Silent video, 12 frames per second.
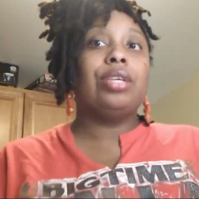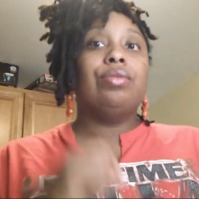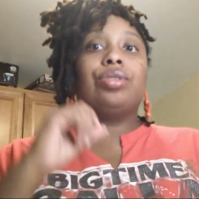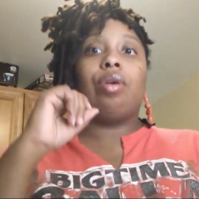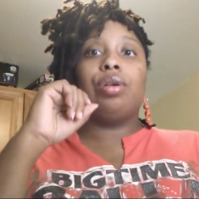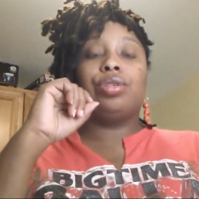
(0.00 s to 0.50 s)

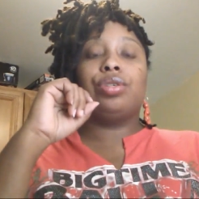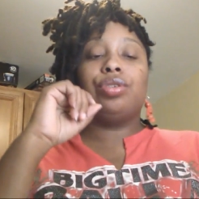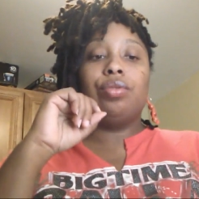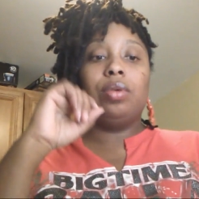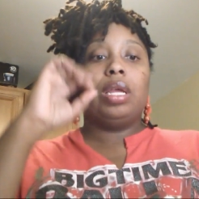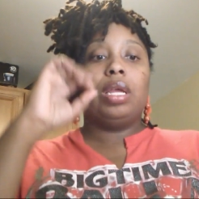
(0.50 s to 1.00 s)
start
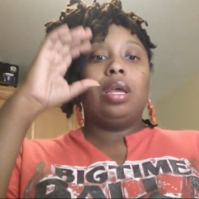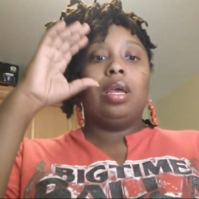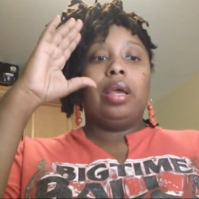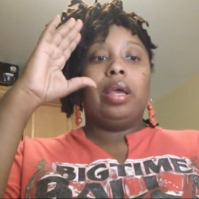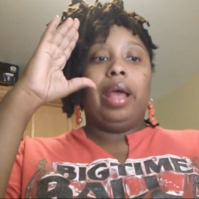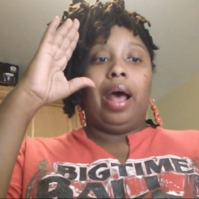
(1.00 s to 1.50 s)
to
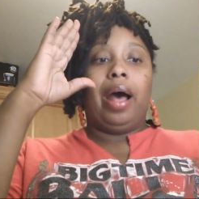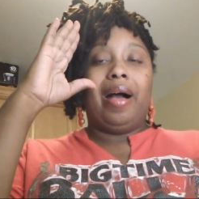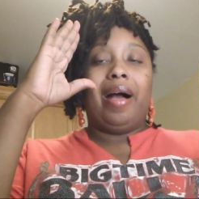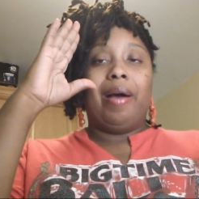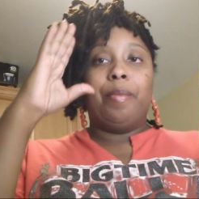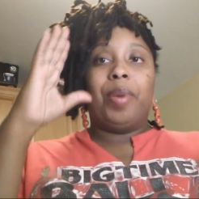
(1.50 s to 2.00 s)

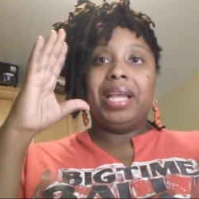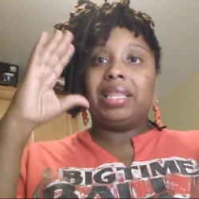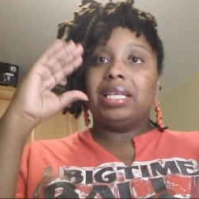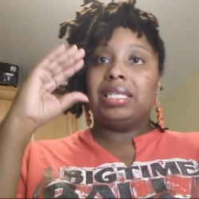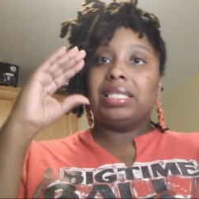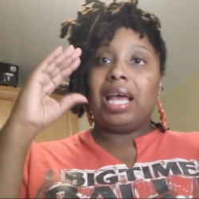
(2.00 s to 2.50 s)
break
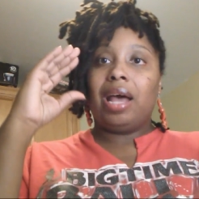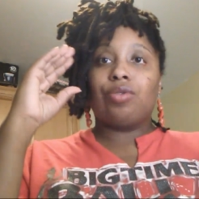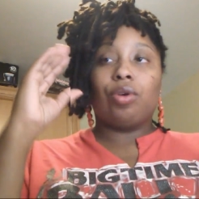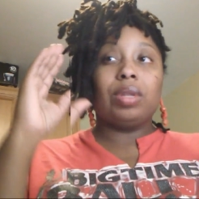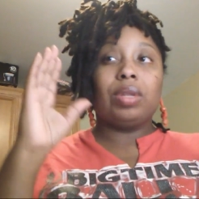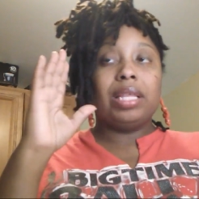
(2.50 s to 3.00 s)
things down,
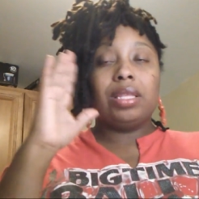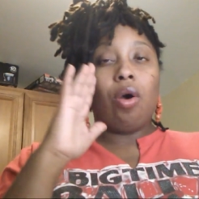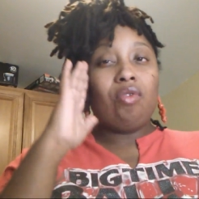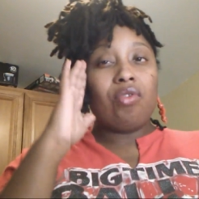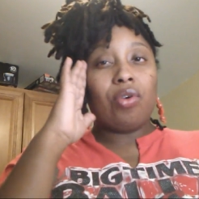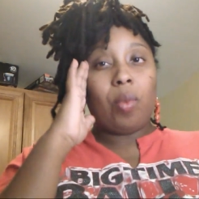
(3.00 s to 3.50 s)
don't let the
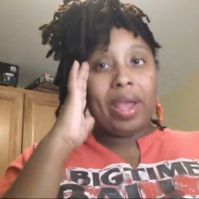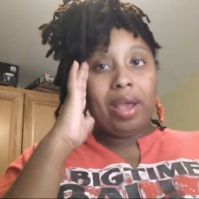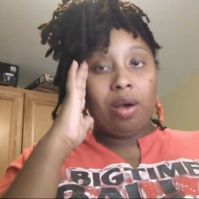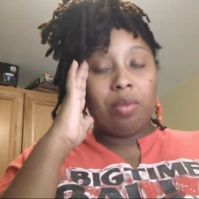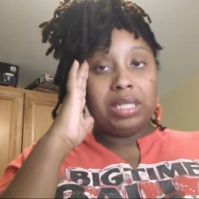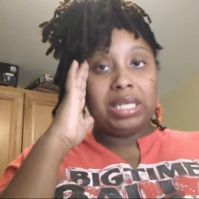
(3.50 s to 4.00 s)

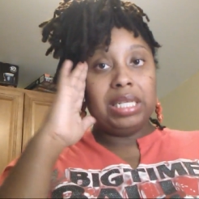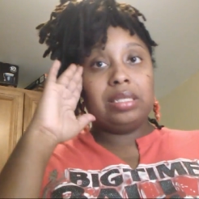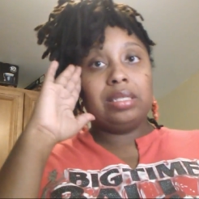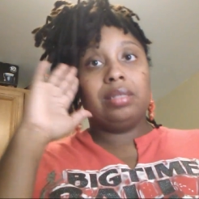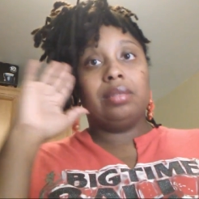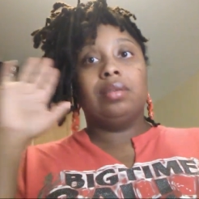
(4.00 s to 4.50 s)

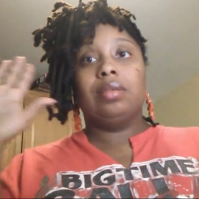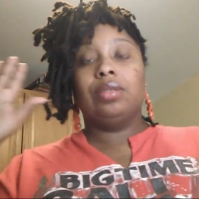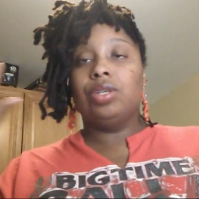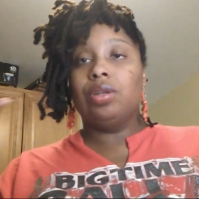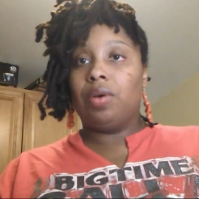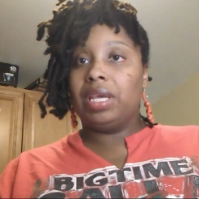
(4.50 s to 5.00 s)
overwhelmedness,
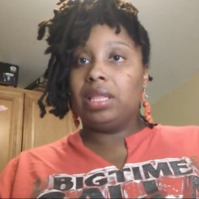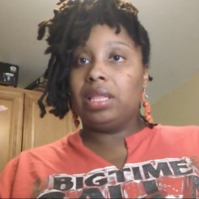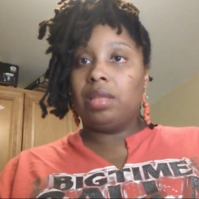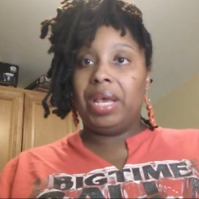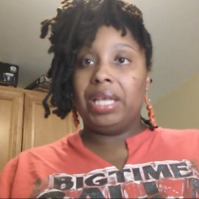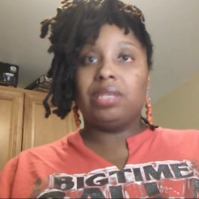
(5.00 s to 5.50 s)
you know, get the
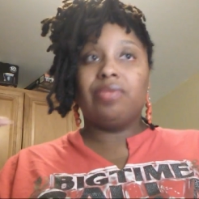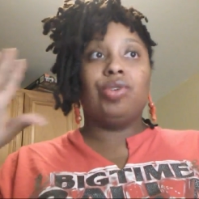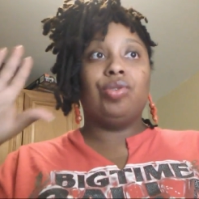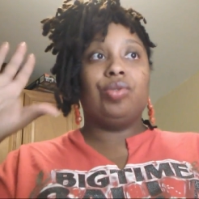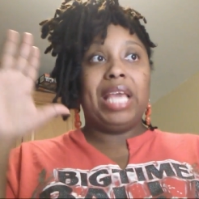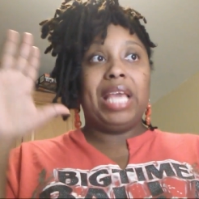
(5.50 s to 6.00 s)
best of
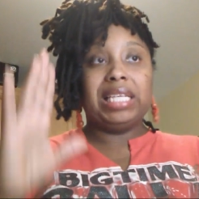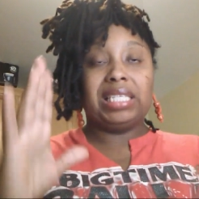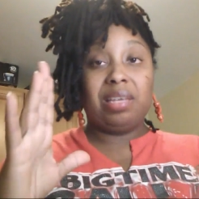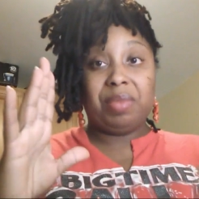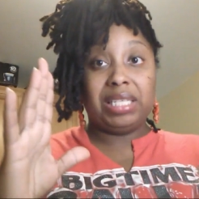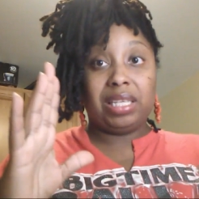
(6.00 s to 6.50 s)
you. Yes, it
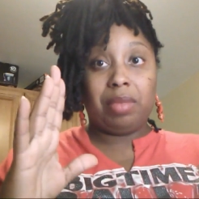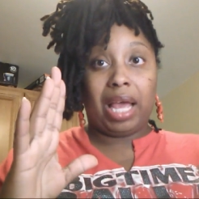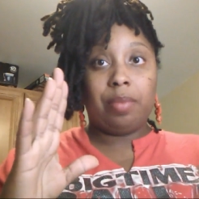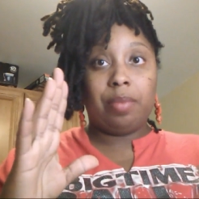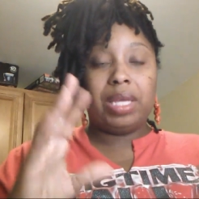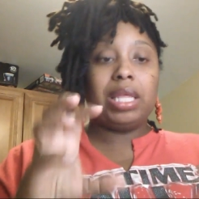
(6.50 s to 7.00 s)
may seem
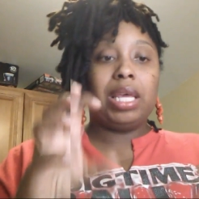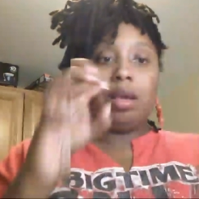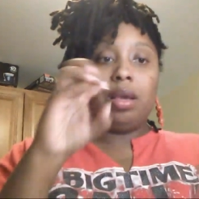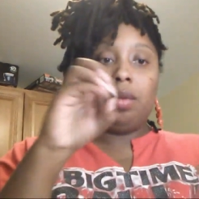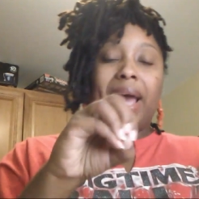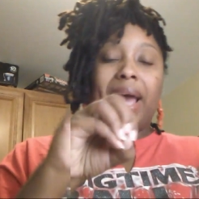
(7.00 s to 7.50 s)
like a big
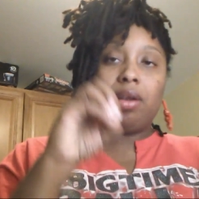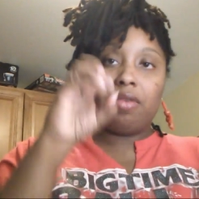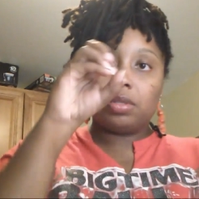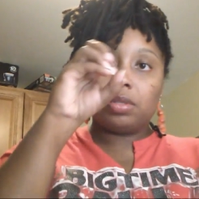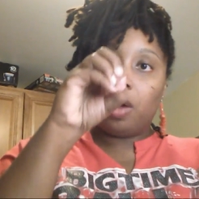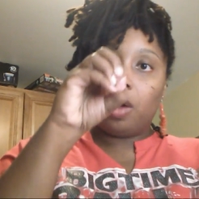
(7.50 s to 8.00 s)
thing. Bite off
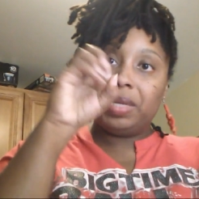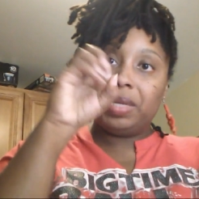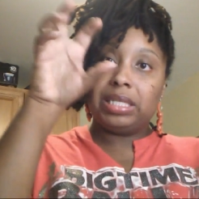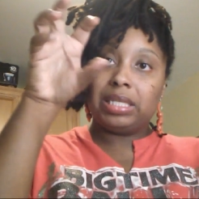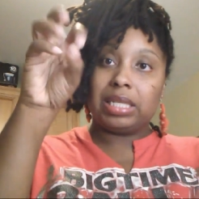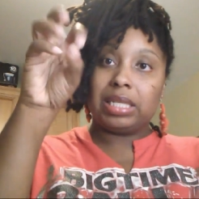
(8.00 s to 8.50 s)
small
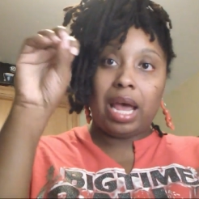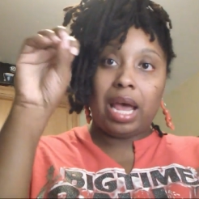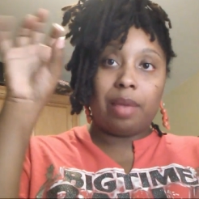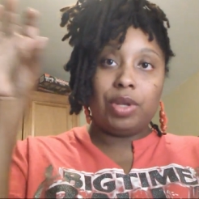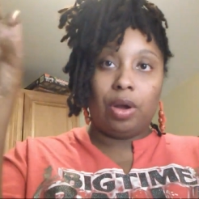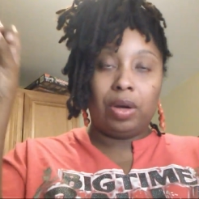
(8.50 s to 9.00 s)
pieces at a
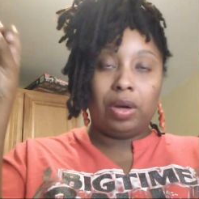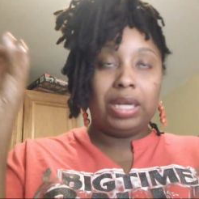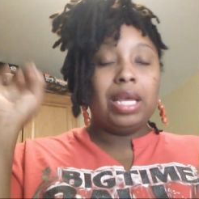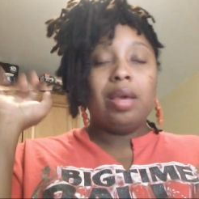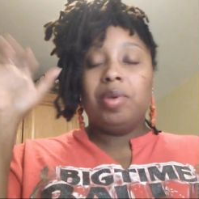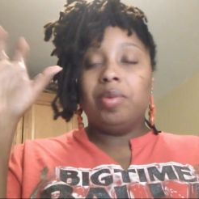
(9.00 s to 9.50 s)
time. You know,
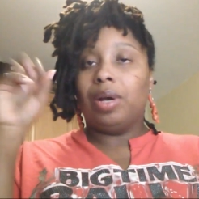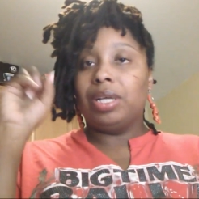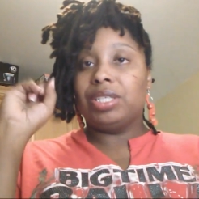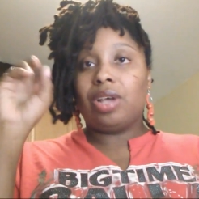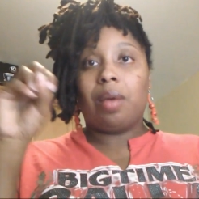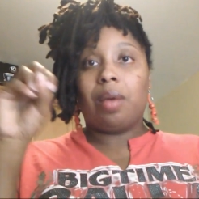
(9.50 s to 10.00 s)
people
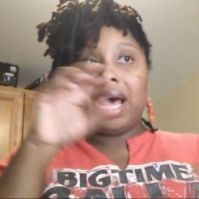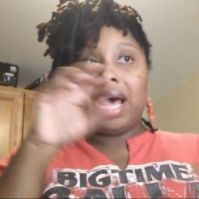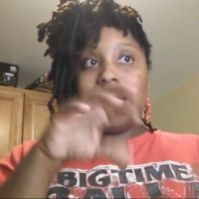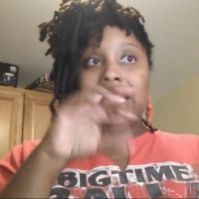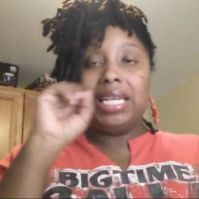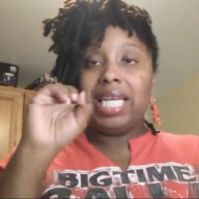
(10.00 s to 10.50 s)
always talk about how
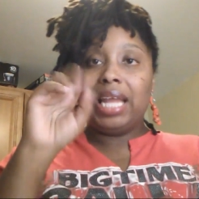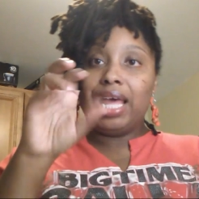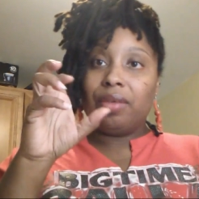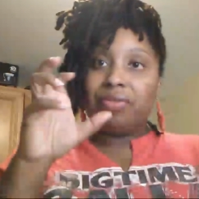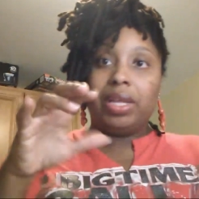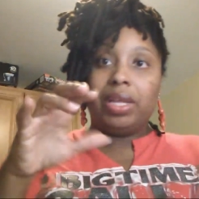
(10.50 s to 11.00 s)
to eat an
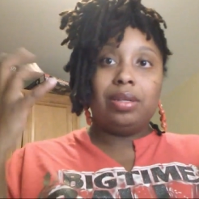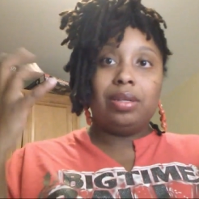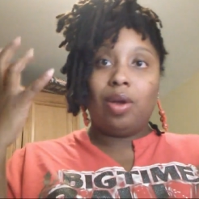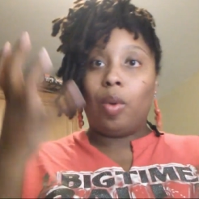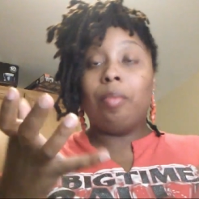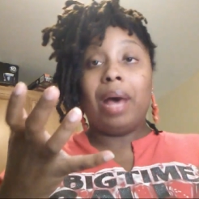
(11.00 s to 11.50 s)
elephant, you
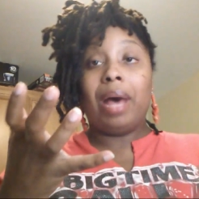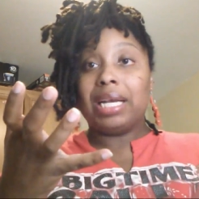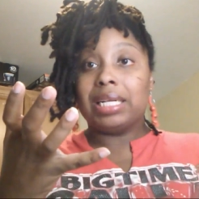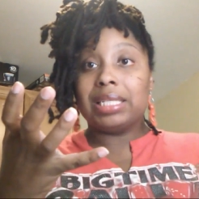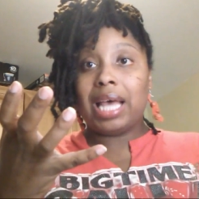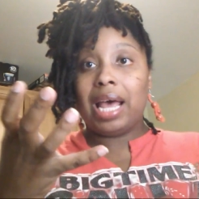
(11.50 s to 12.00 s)
know, one bite at
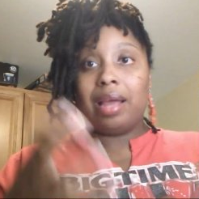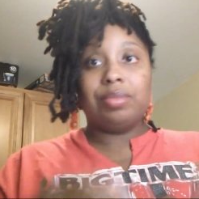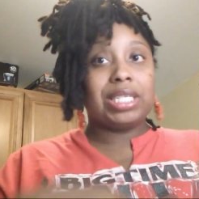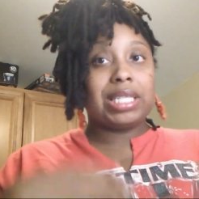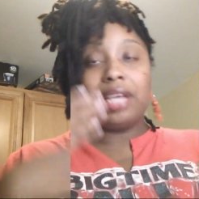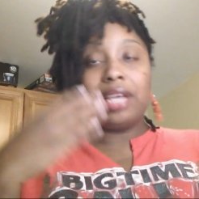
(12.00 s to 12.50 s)
a time,
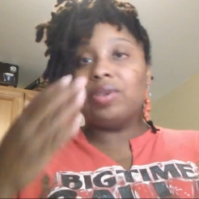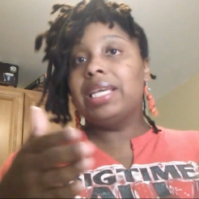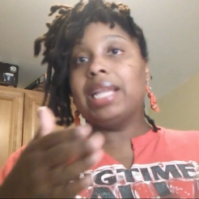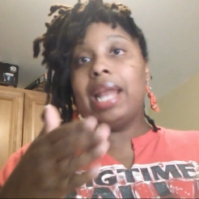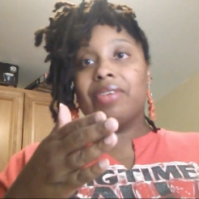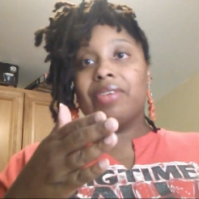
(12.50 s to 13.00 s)
just like you
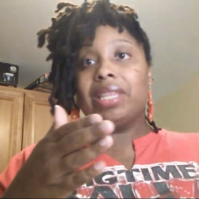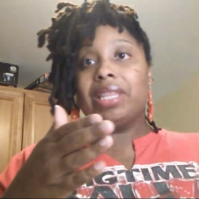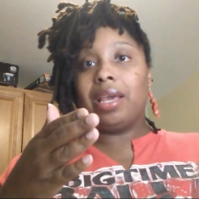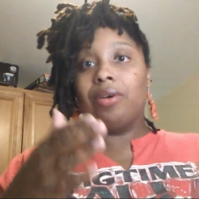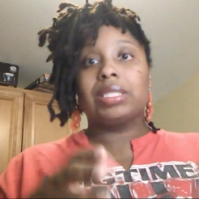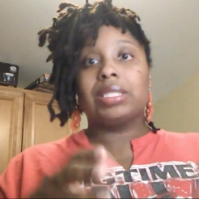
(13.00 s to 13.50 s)
eat everything
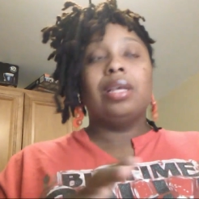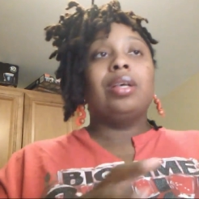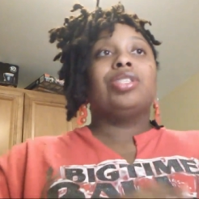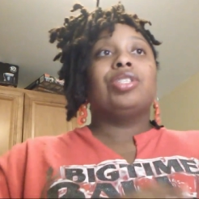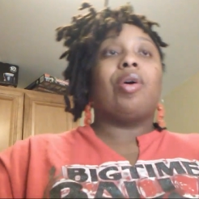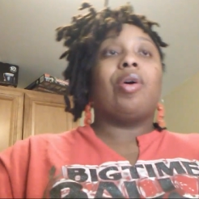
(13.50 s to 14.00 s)
else.
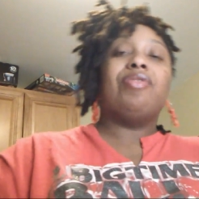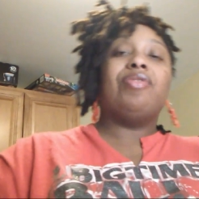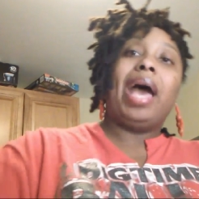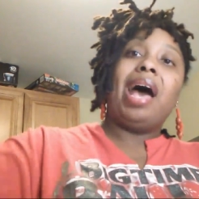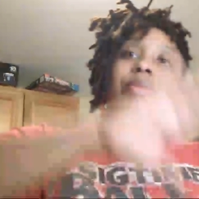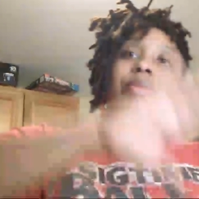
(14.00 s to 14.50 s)
So if you have a